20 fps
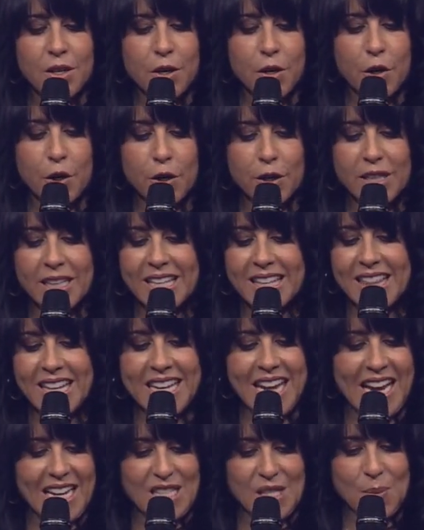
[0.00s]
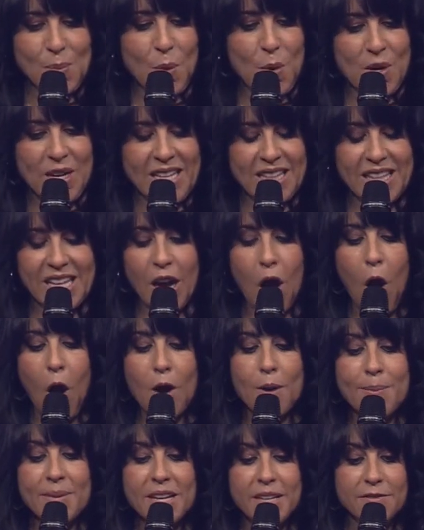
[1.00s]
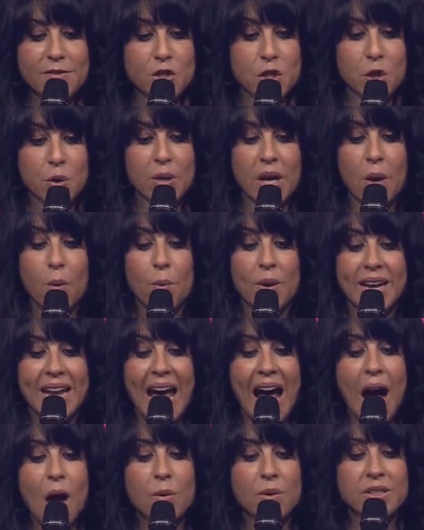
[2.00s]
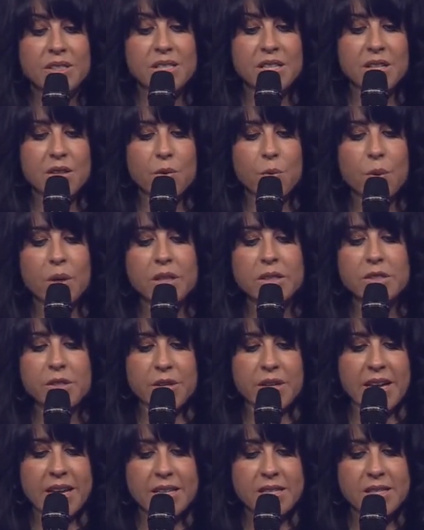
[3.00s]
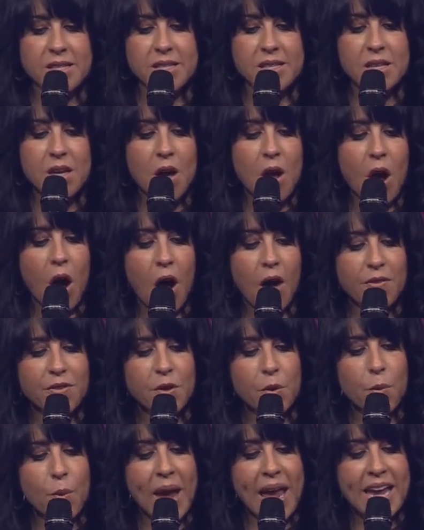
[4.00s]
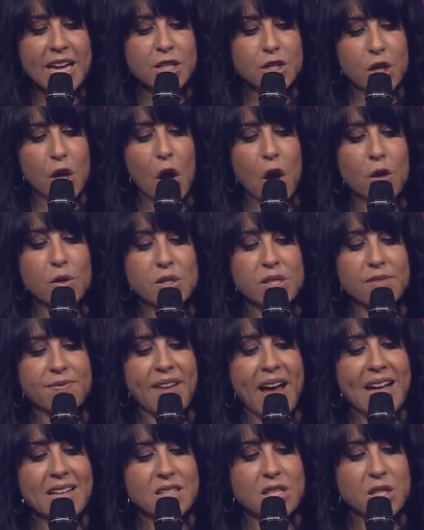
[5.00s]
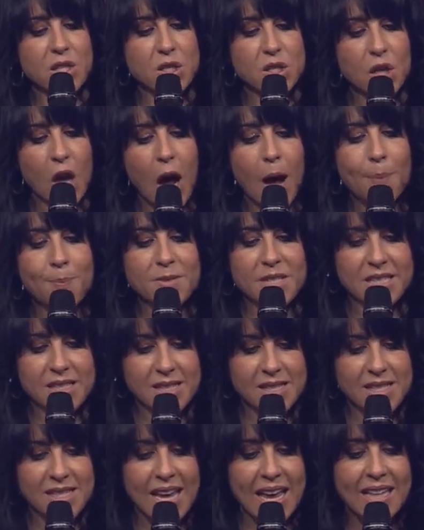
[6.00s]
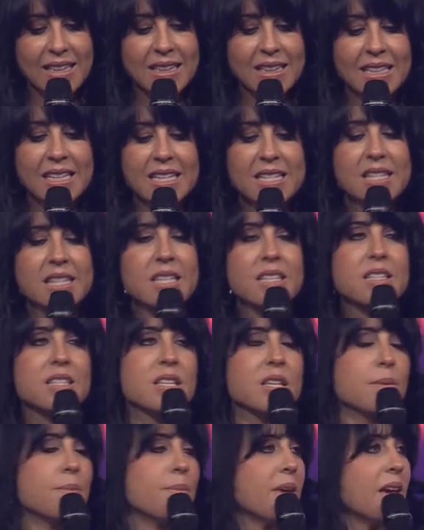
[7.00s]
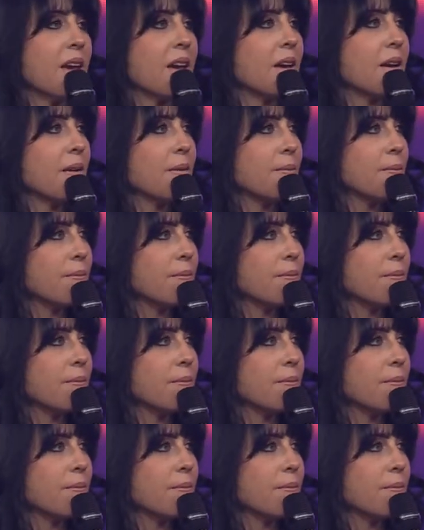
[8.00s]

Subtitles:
Early the next morning, the army of Judah went out into the wilderness. On the way, Jehoshaphat stopped and said, "Listen to me.